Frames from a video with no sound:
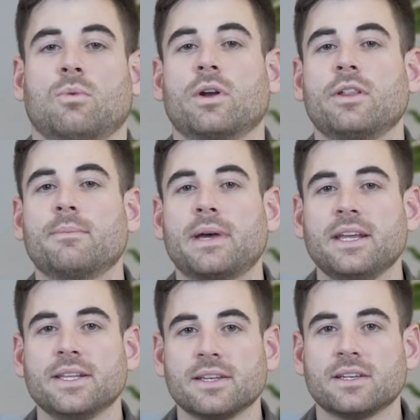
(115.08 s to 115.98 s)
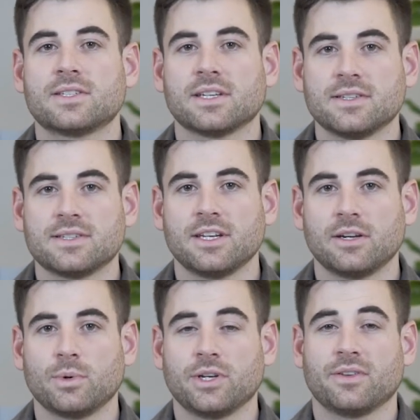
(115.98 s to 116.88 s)
One of the main things to
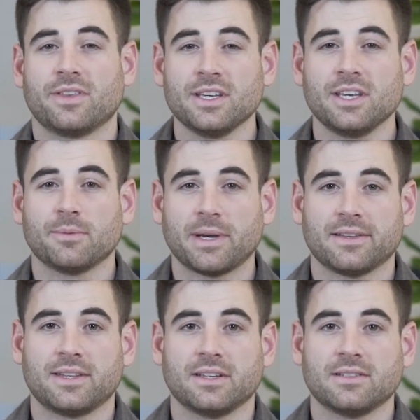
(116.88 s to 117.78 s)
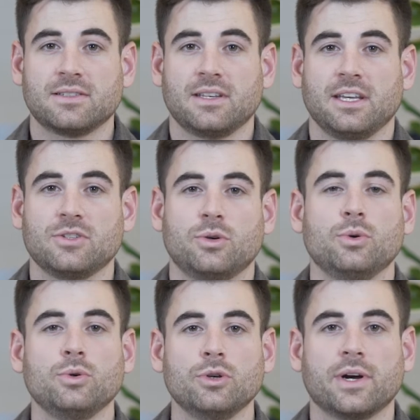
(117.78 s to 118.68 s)
consider when you're thinking about this is
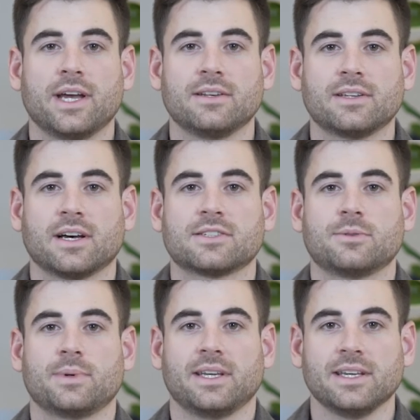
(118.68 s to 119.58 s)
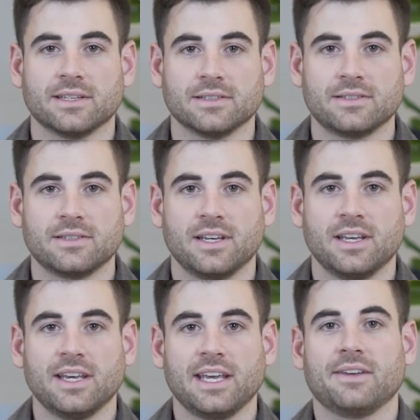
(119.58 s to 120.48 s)
who your end customer is.
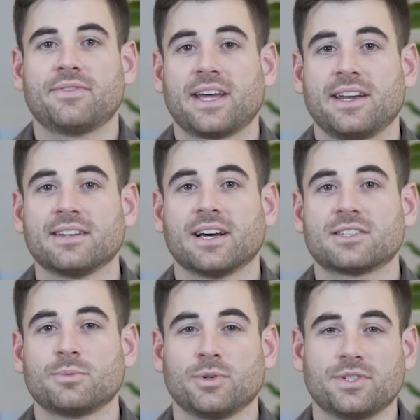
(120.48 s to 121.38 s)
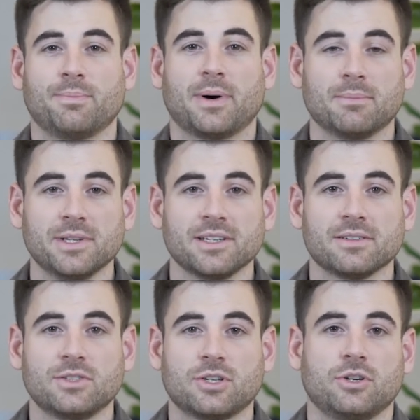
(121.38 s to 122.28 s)
If that end customer is the public, so